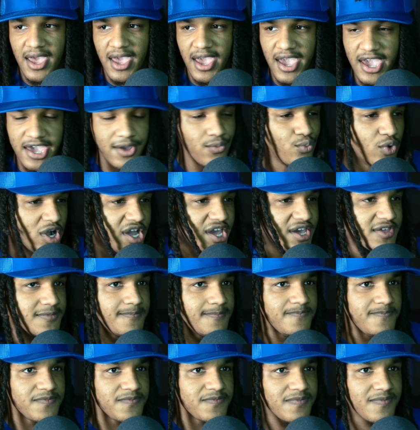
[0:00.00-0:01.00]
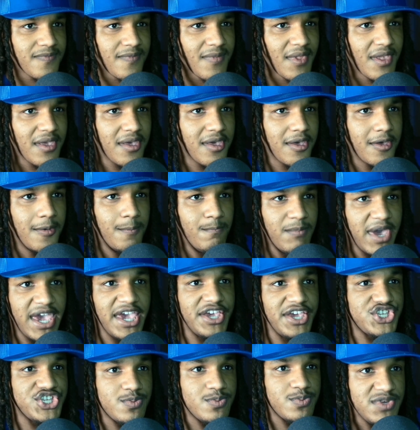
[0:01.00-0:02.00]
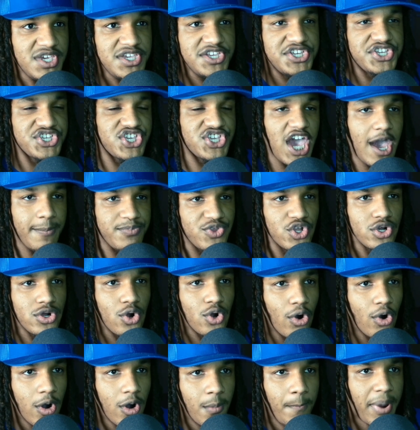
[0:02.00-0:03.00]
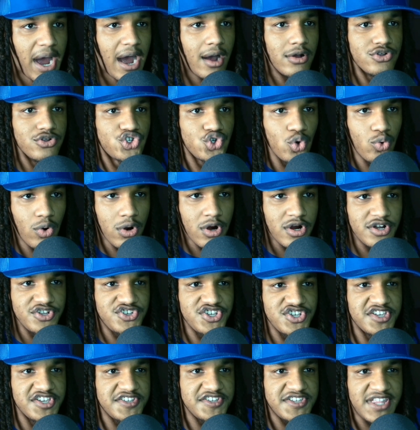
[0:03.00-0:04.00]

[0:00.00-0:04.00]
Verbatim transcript: And what makes me skeptical about Georgia is